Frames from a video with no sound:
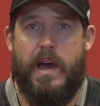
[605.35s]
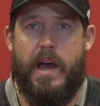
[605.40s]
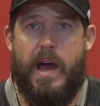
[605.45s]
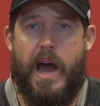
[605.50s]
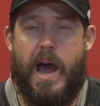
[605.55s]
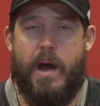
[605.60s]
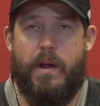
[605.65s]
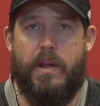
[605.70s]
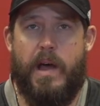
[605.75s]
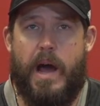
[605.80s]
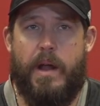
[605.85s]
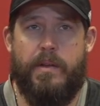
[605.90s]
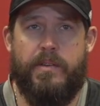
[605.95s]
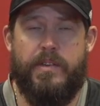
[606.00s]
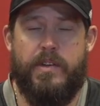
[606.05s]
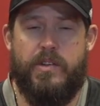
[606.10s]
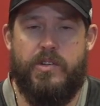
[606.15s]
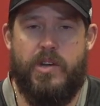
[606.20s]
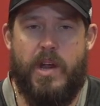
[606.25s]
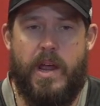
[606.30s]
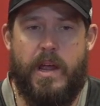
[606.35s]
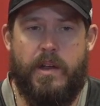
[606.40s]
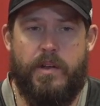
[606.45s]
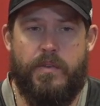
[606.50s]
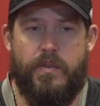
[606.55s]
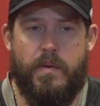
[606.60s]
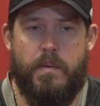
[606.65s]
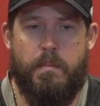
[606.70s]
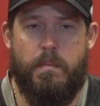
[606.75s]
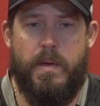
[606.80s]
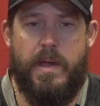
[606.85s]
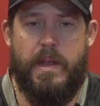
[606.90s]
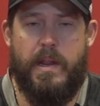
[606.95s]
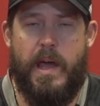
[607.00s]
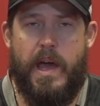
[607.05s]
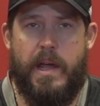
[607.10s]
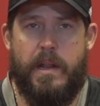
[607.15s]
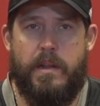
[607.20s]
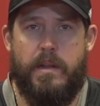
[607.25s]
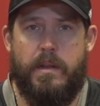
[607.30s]
How does it change from being
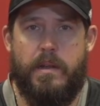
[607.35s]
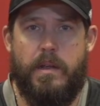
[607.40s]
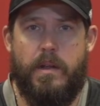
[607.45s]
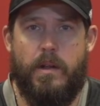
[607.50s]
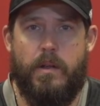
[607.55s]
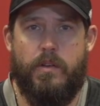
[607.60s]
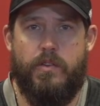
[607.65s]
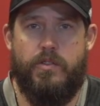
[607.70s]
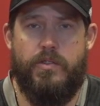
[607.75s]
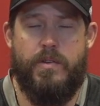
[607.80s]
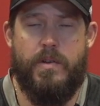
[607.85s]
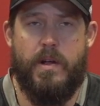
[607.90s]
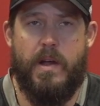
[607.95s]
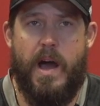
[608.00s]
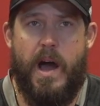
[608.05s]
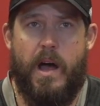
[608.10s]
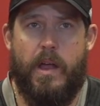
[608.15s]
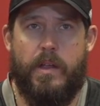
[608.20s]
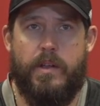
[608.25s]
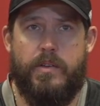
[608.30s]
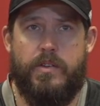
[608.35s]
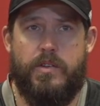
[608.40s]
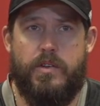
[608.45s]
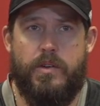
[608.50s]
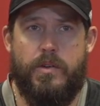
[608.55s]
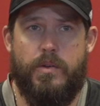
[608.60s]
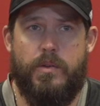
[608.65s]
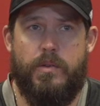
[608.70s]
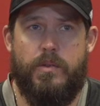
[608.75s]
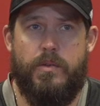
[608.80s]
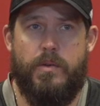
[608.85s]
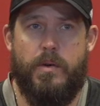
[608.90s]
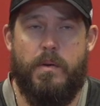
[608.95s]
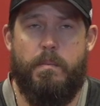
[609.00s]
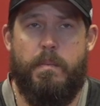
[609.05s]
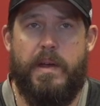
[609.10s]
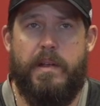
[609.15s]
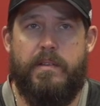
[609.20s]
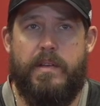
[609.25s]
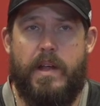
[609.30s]
at, you know, junior college to a
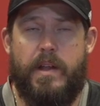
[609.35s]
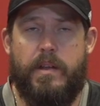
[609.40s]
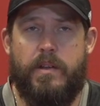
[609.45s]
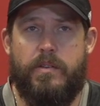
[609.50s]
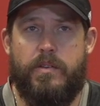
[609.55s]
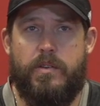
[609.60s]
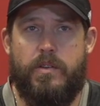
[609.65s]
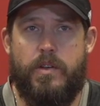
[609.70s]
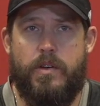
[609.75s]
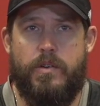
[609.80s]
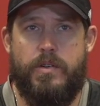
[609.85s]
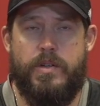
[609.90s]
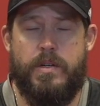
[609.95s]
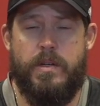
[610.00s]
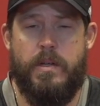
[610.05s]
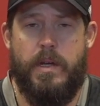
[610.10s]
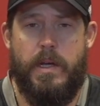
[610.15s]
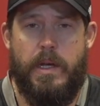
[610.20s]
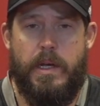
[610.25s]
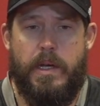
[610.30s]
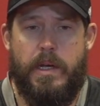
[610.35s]
Big Ten institution?